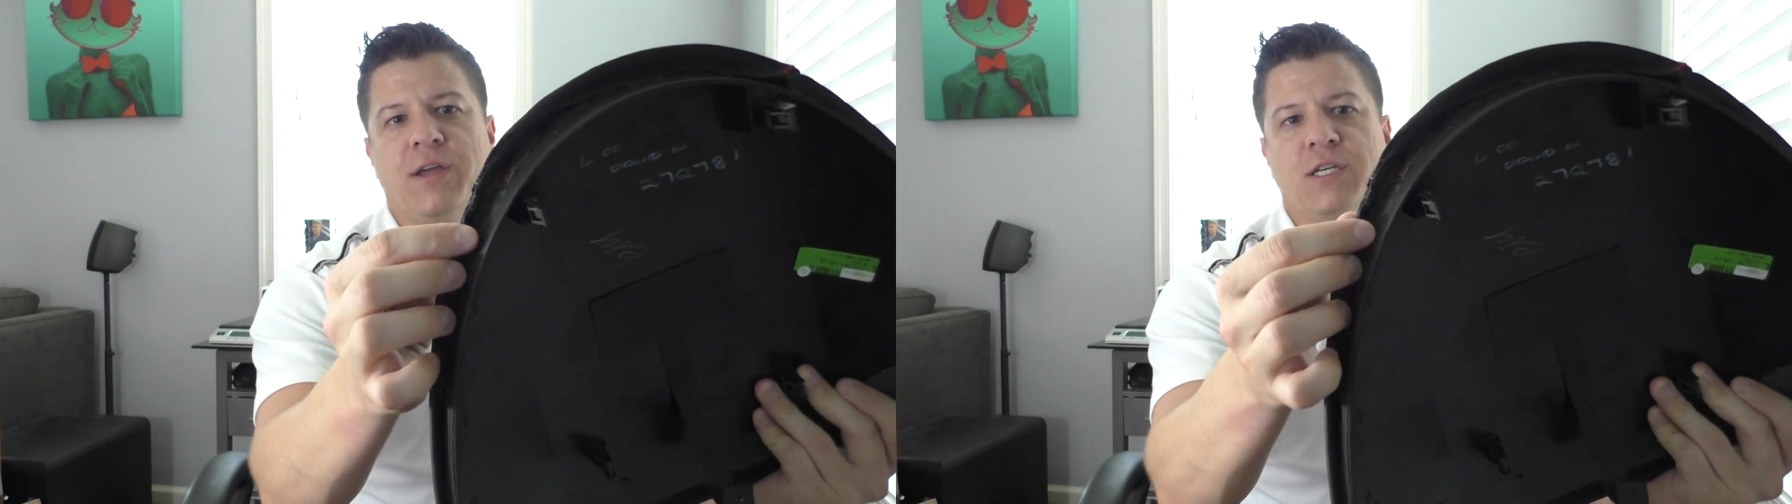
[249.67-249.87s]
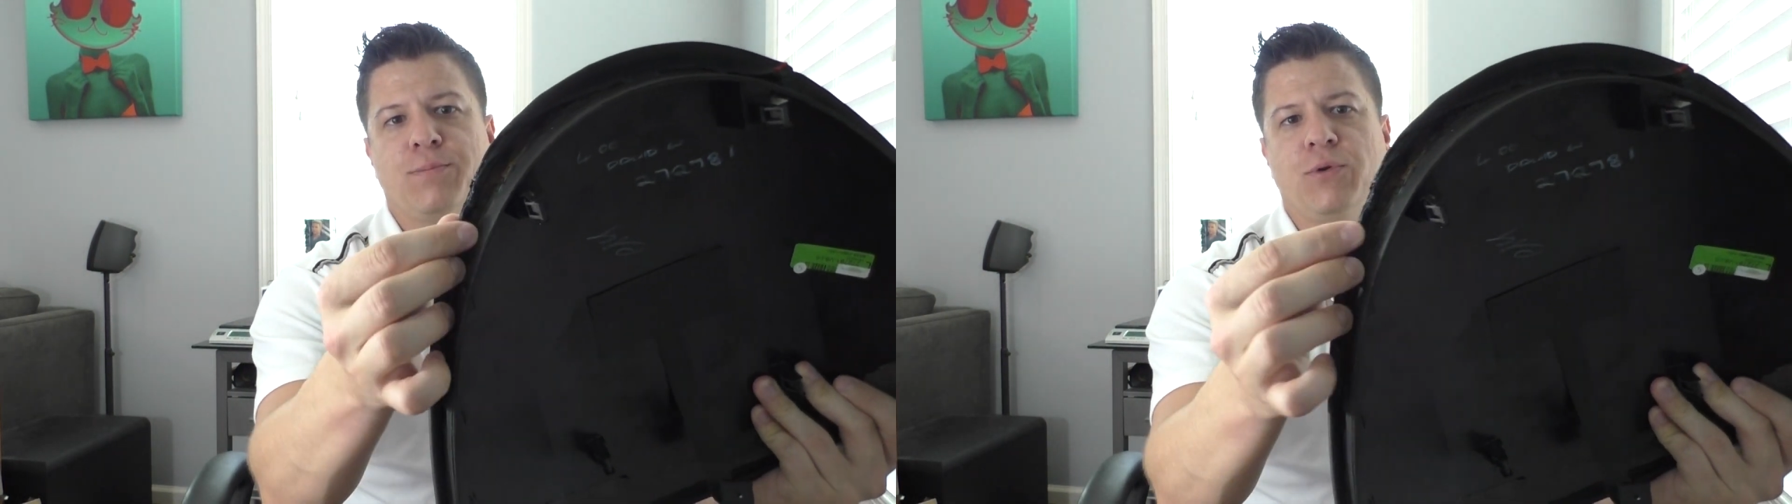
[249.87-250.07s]

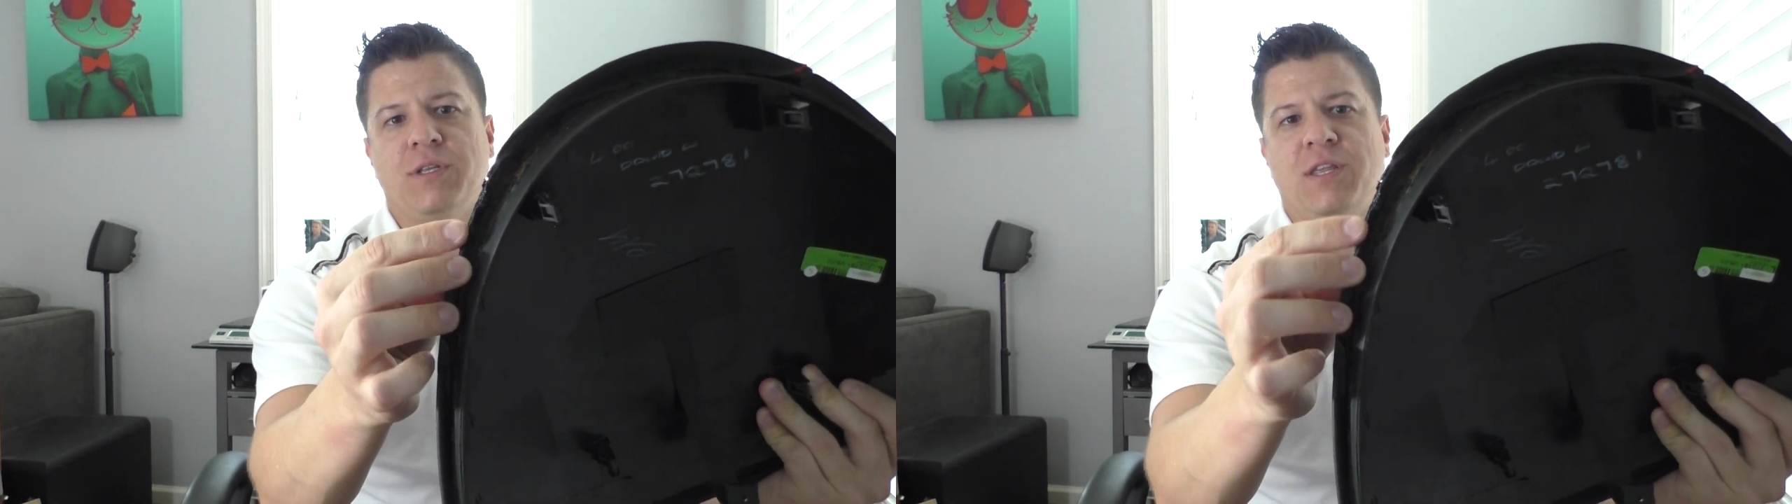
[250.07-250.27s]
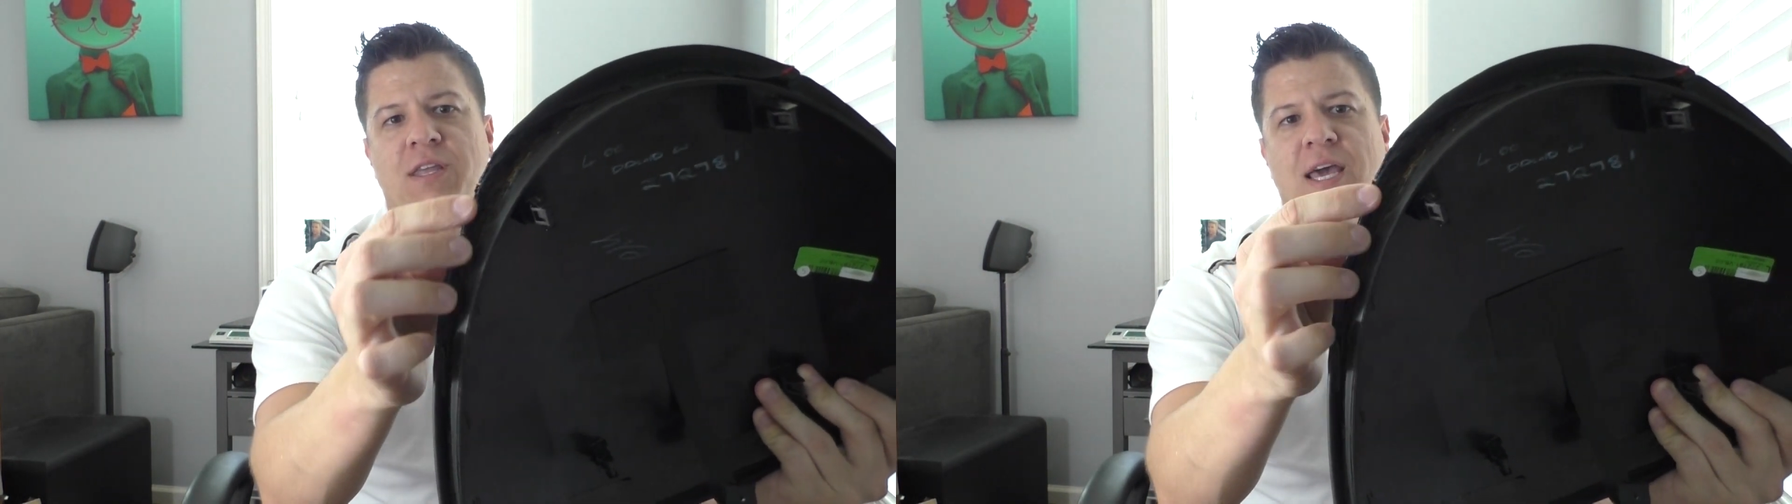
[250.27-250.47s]
They just pulled
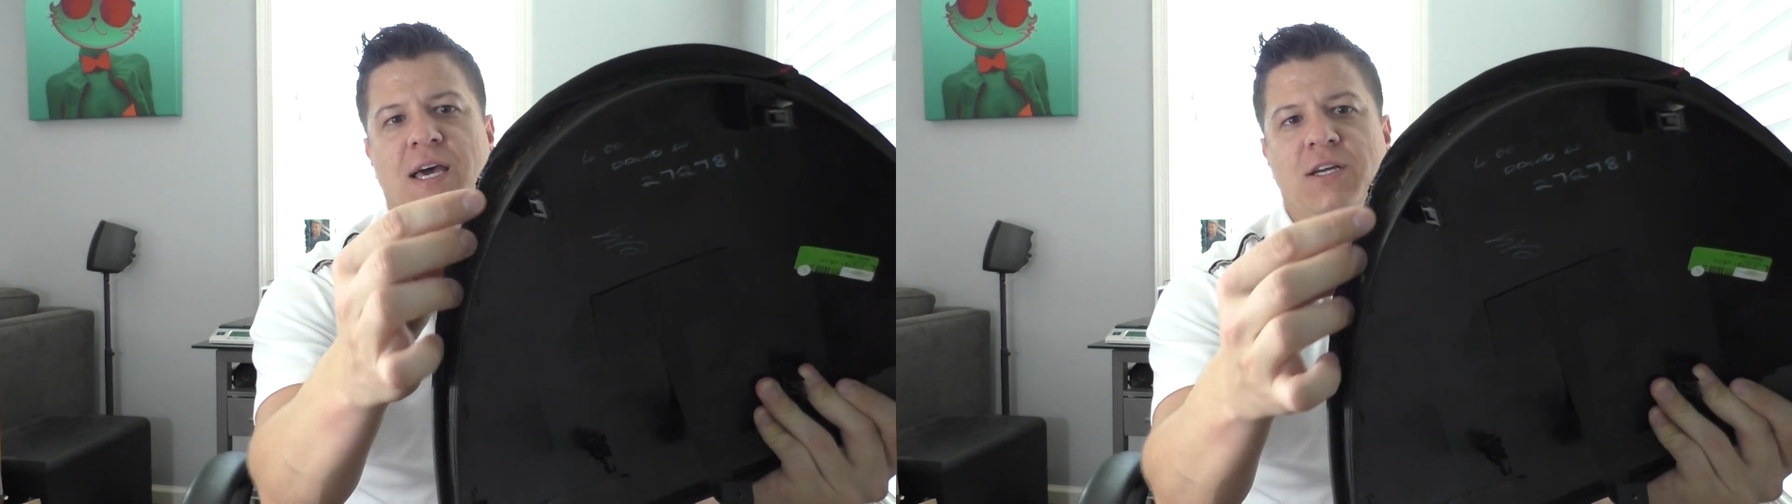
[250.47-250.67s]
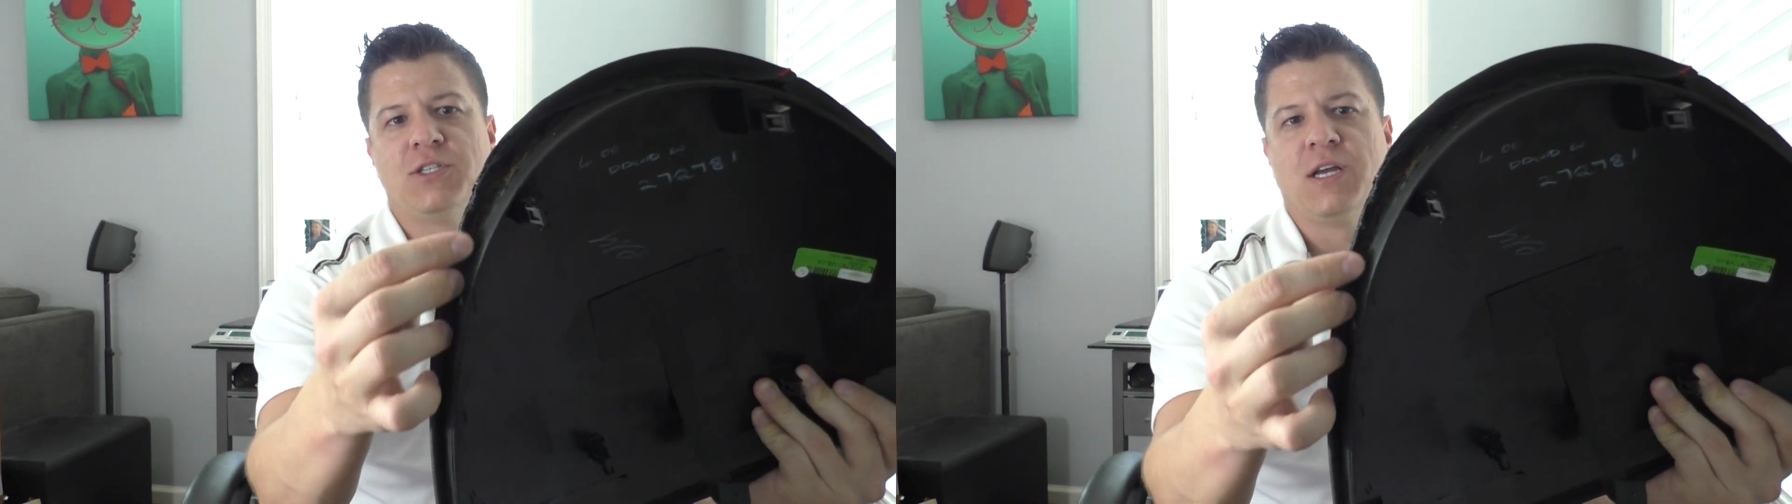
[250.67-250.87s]
it to the
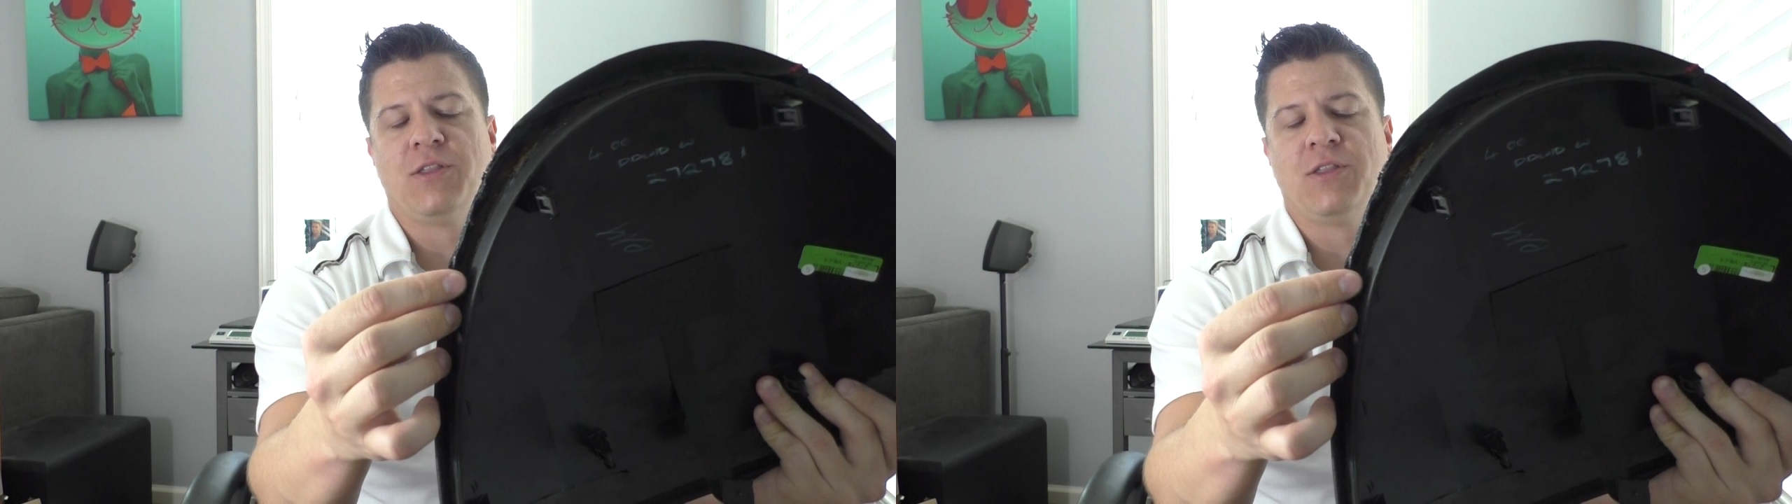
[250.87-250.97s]
edge